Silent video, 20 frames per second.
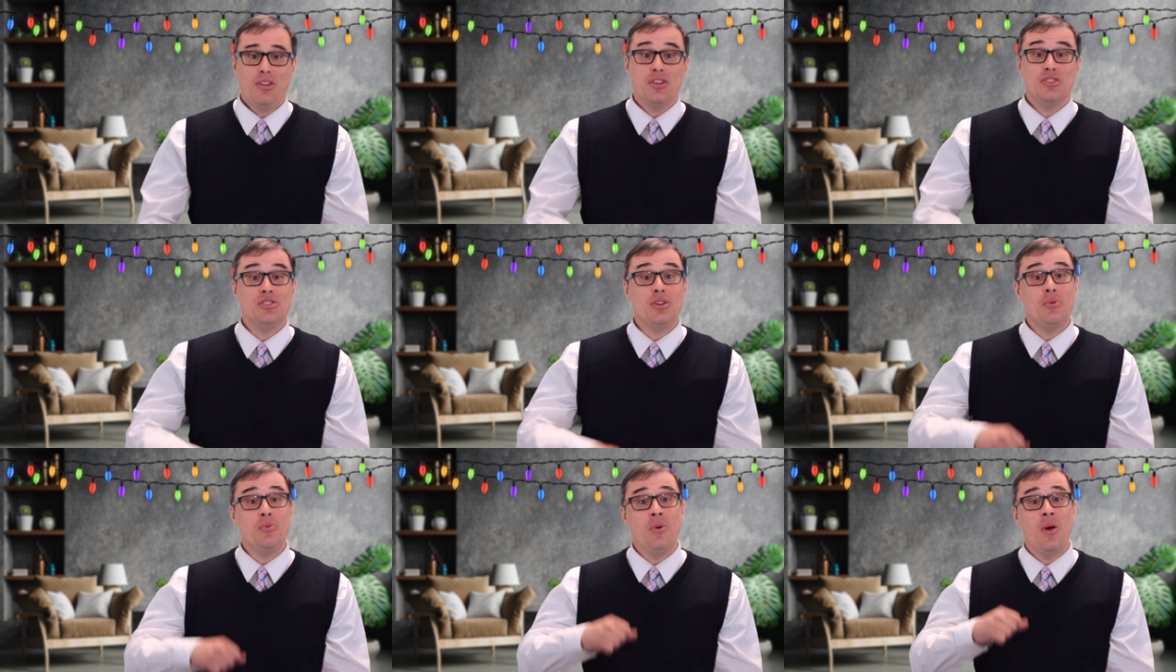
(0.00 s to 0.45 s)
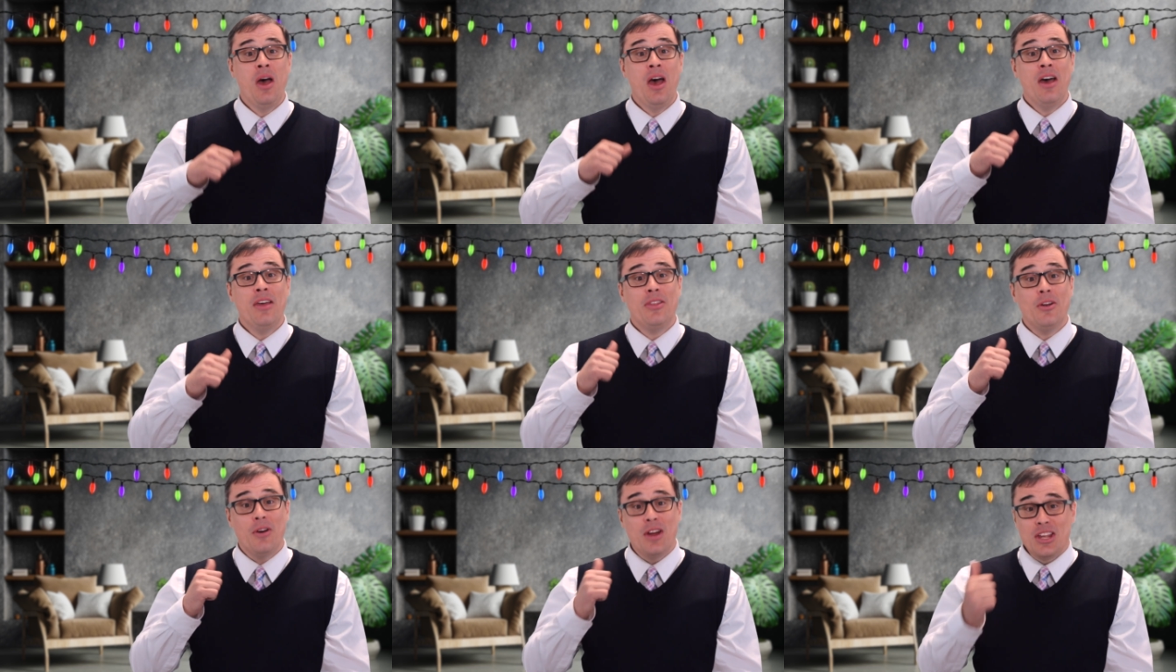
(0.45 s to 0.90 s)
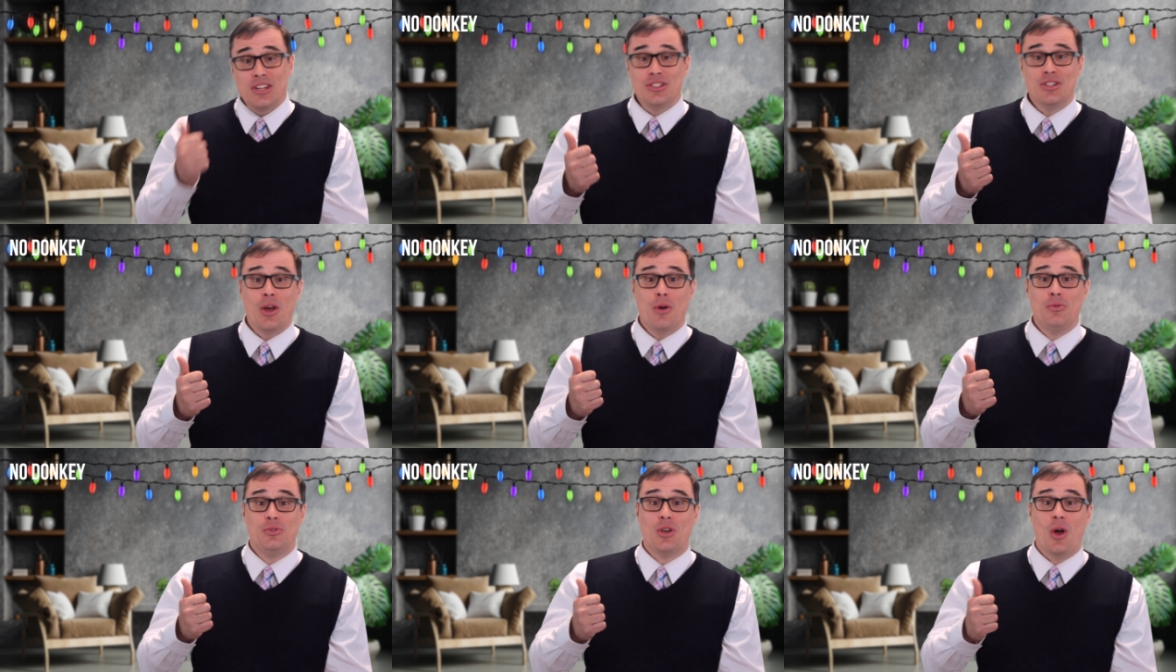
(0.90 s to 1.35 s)
So there
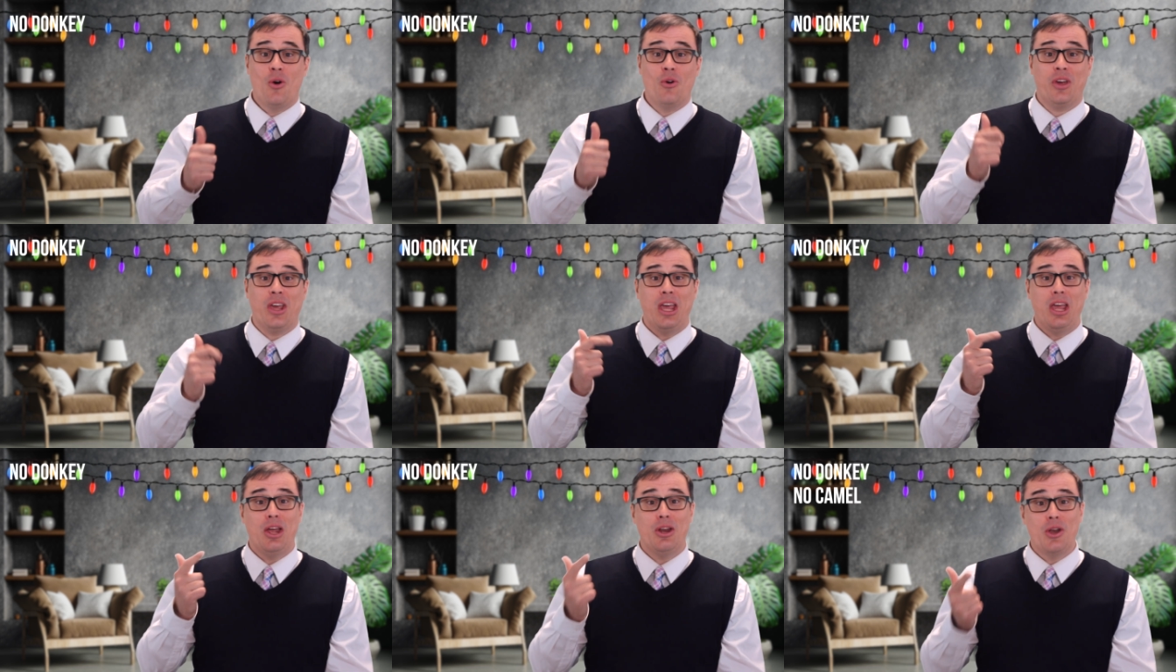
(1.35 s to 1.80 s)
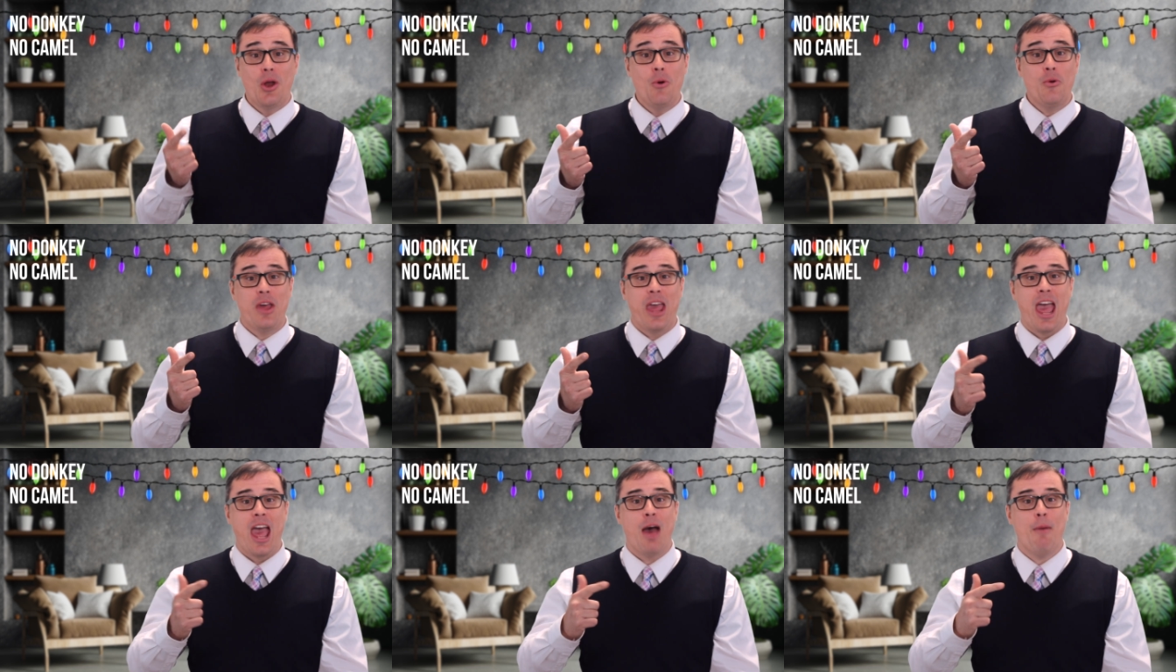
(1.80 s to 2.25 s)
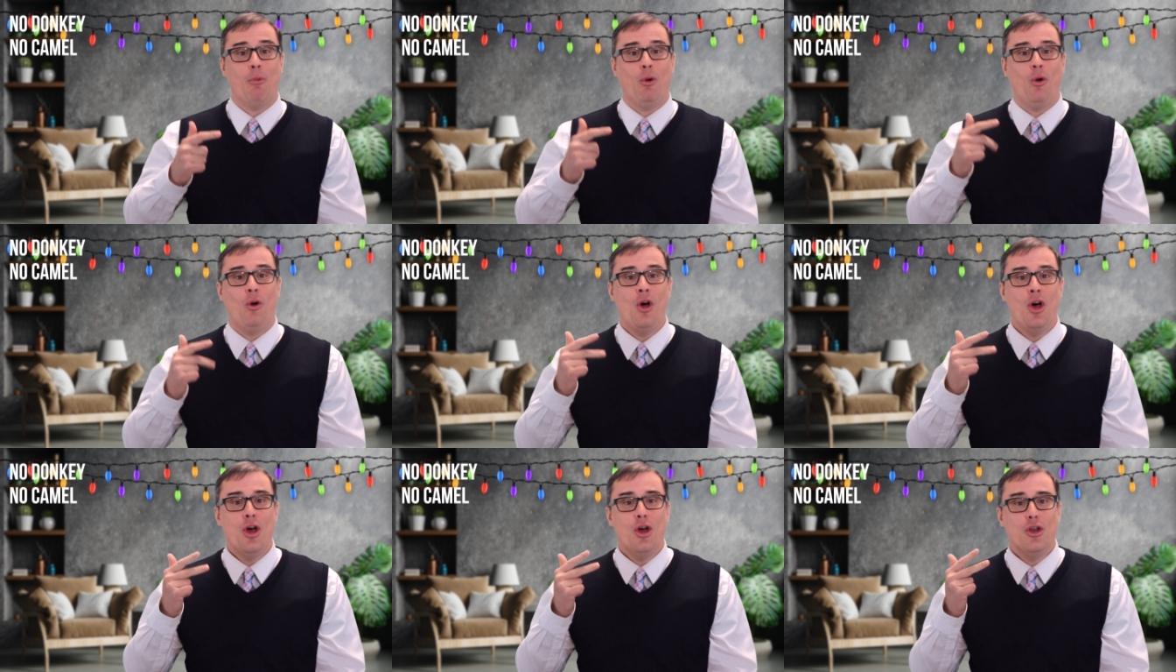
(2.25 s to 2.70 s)
is no donkey, no
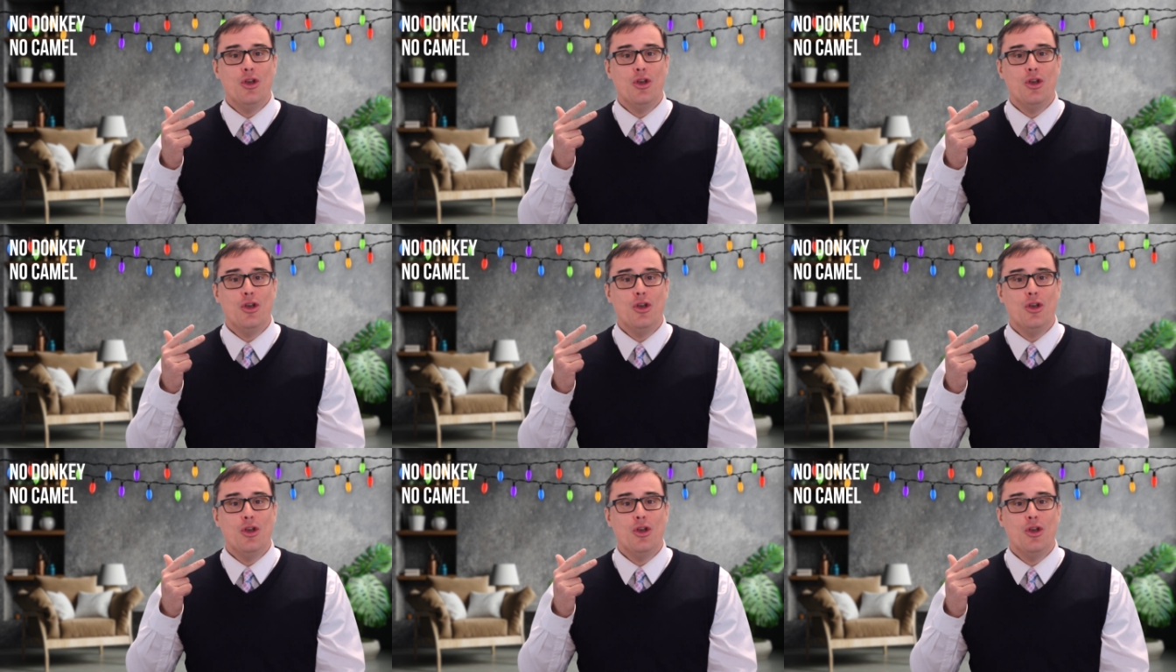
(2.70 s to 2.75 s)
camel,